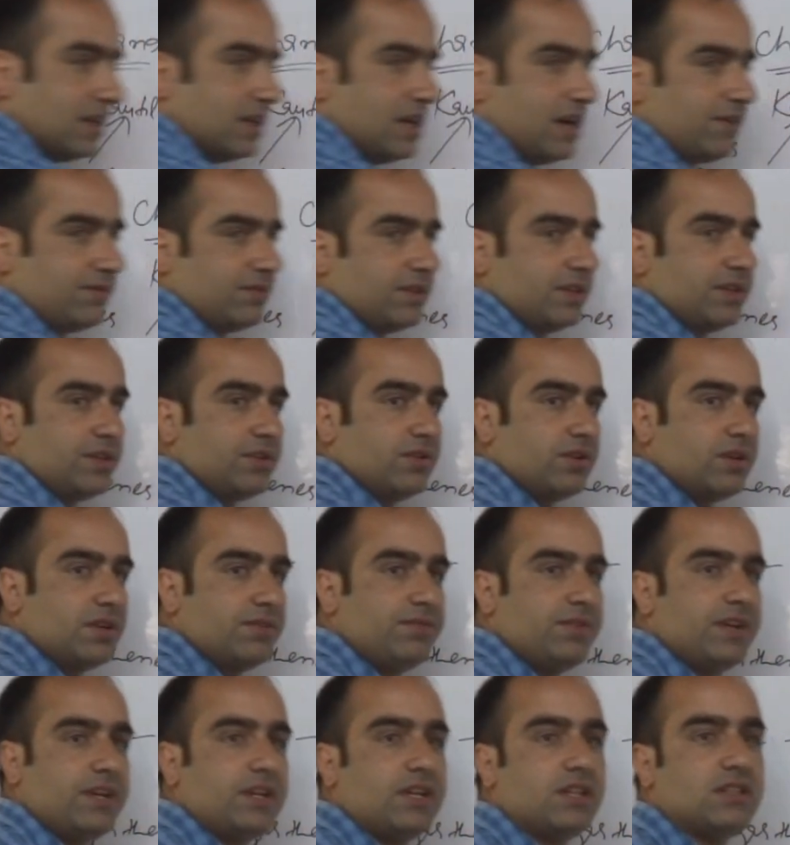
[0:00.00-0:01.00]
after
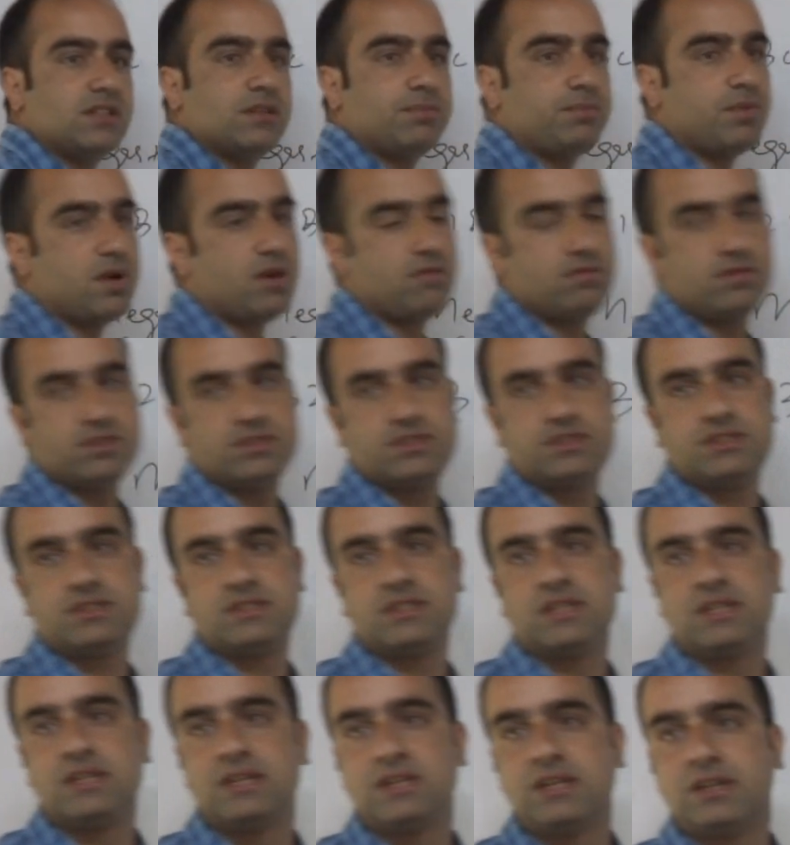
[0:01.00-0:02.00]
defeating the
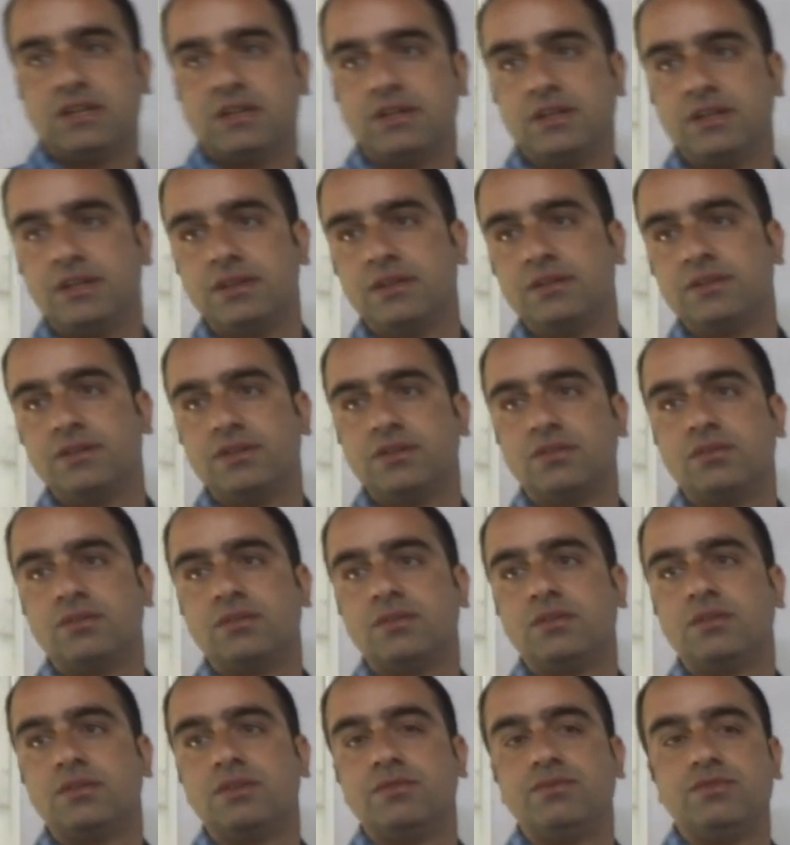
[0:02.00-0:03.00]
powers
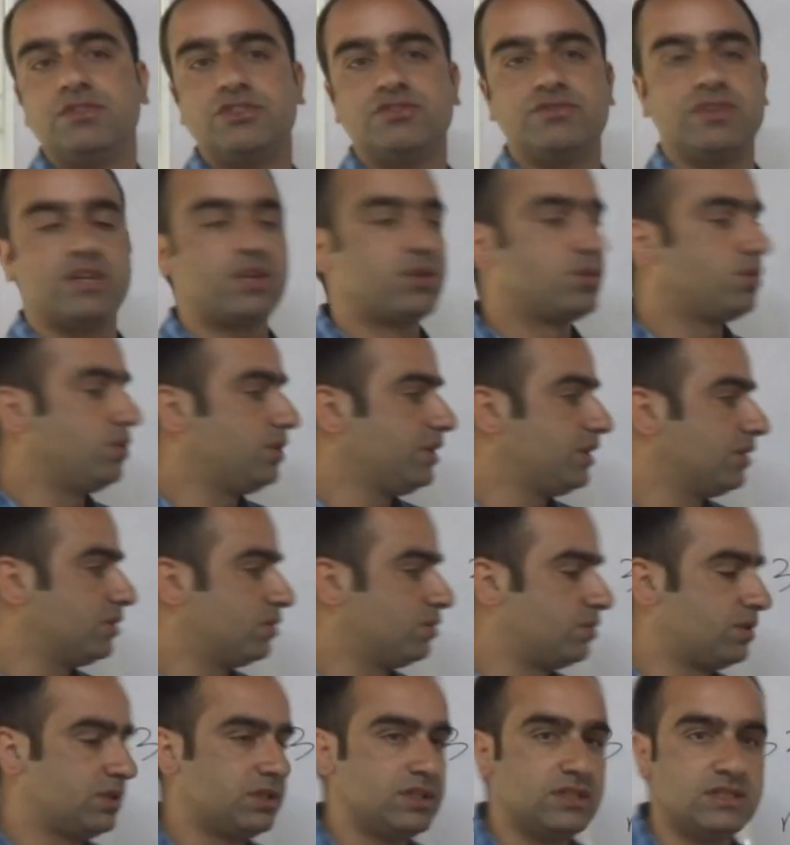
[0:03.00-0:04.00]
which were ruling
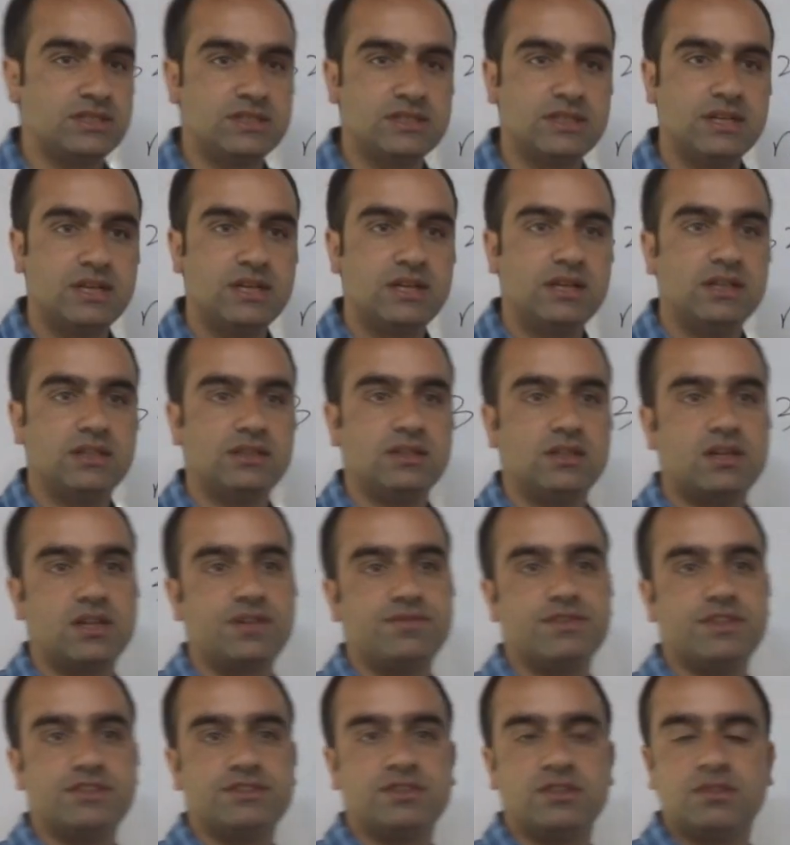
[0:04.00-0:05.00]
over this
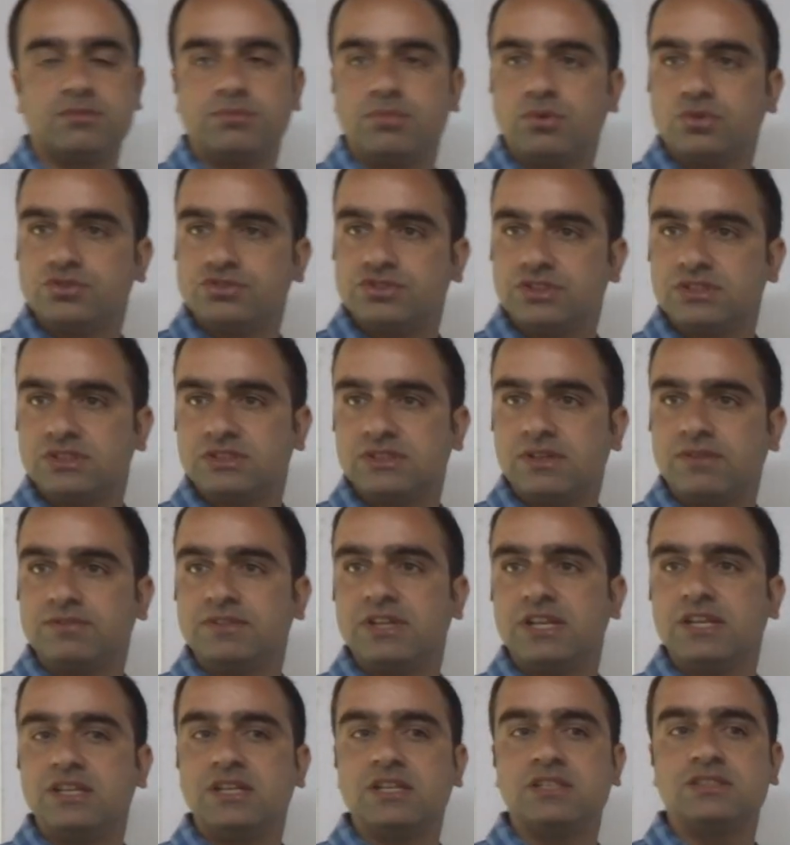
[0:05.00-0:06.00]
northwestern portions of
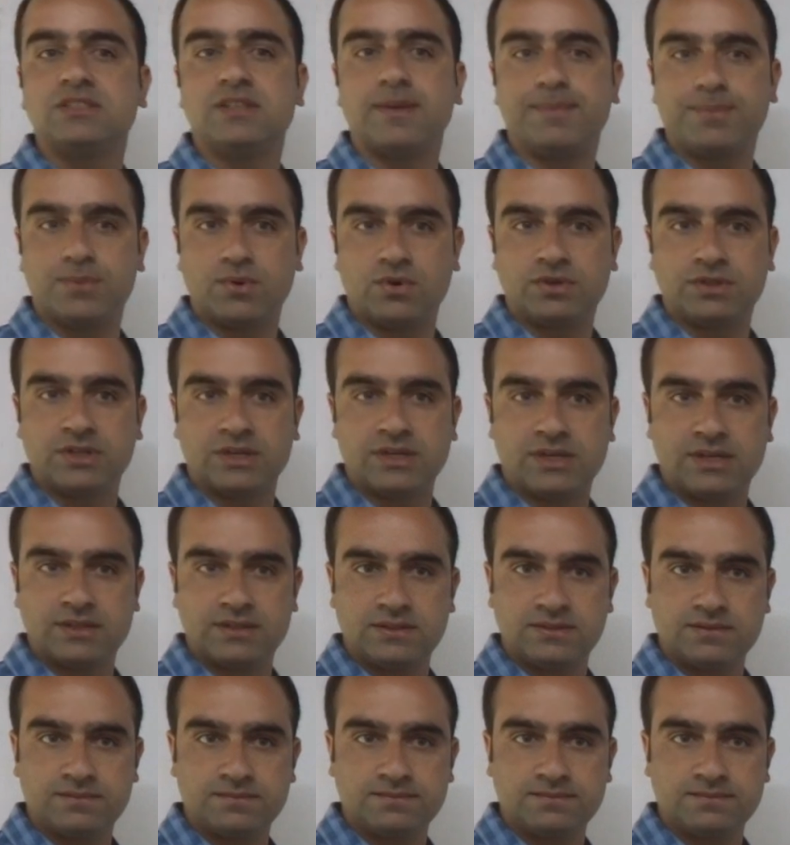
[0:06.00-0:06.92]
the Indian subcontinent.